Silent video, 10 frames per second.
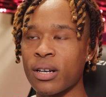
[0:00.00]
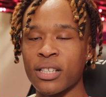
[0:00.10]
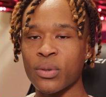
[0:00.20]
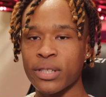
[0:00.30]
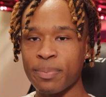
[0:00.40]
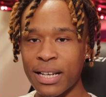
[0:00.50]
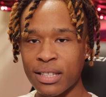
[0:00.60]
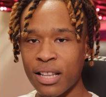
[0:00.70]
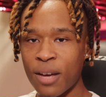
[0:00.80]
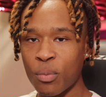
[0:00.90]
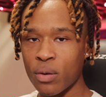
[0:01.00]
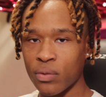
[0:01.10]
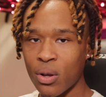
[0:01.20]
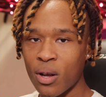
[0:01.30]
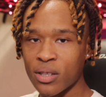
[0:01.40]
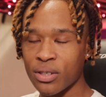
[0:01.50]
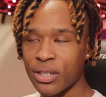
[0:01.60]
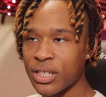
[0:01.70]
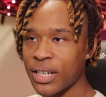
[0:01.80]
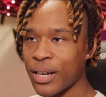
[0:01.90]
So expect a lot more vlogs on
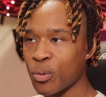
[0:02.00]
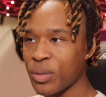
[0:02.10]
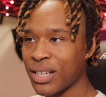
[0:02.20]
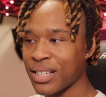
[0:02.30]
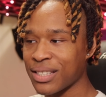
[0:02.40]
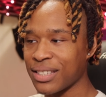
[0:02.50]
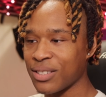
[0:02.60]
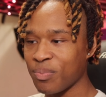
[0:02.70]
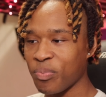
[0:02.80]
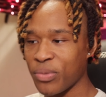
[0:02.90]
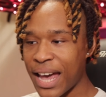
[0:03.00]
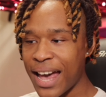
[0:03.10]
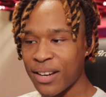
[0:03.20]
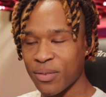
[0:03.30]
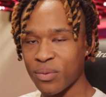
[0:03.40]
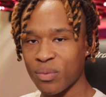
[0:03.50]
this channel because that